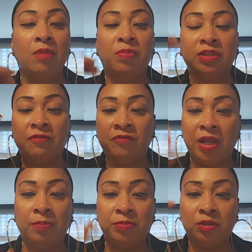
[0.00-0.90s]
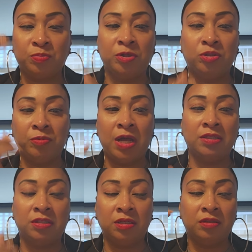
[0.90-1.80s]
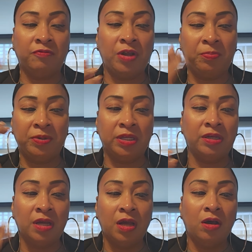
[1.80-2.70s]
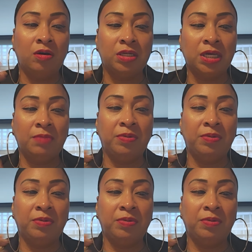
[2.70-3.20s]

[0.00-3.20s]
But develop your spirituality, developing it, okay?